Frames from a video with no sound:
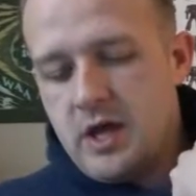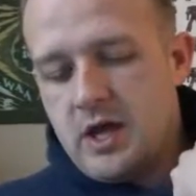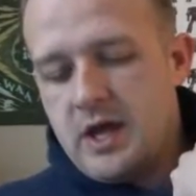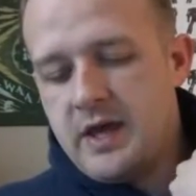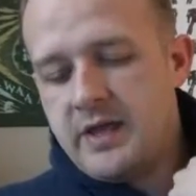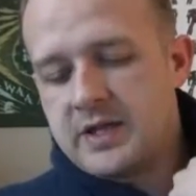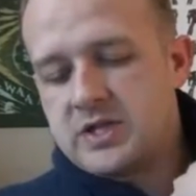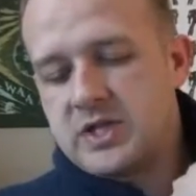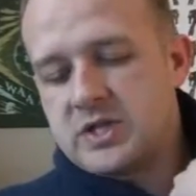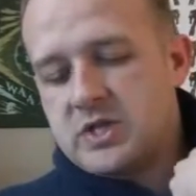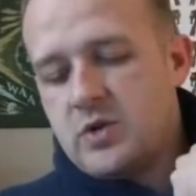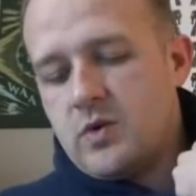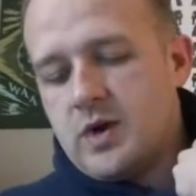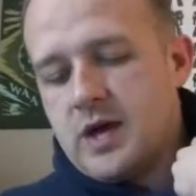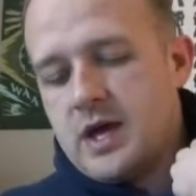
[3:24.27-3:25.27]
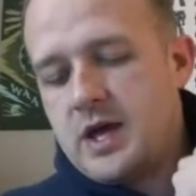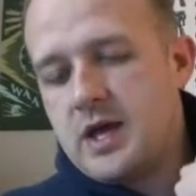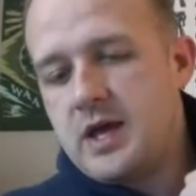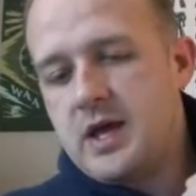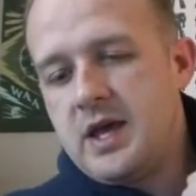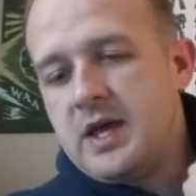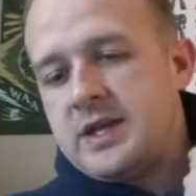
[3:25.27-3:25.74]
And that's also why
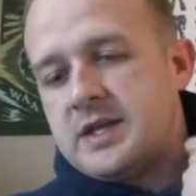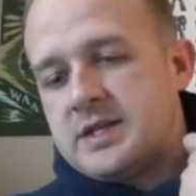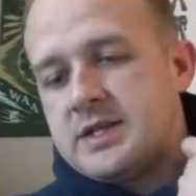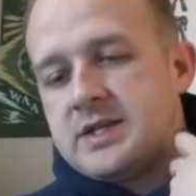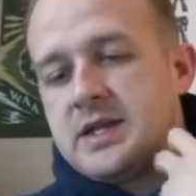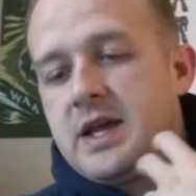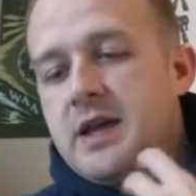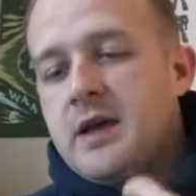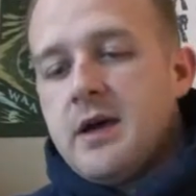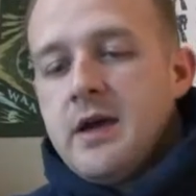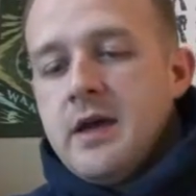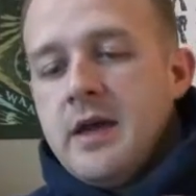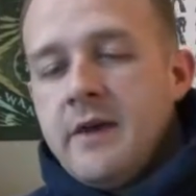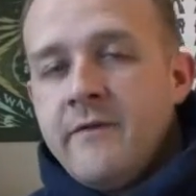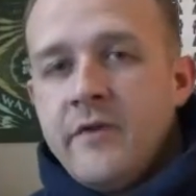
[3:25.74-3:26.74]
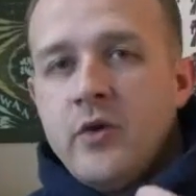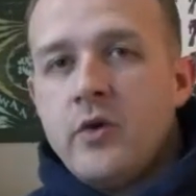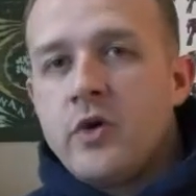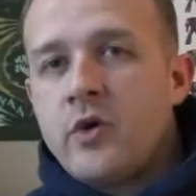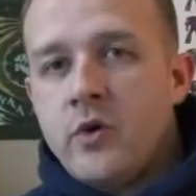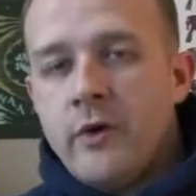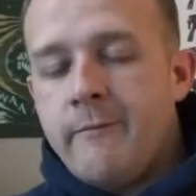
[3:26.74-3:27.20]
it doesn't say if you
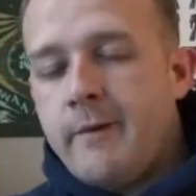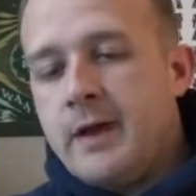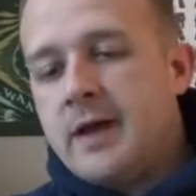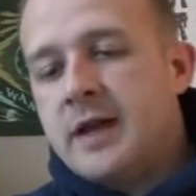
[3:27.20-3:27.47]
equip it.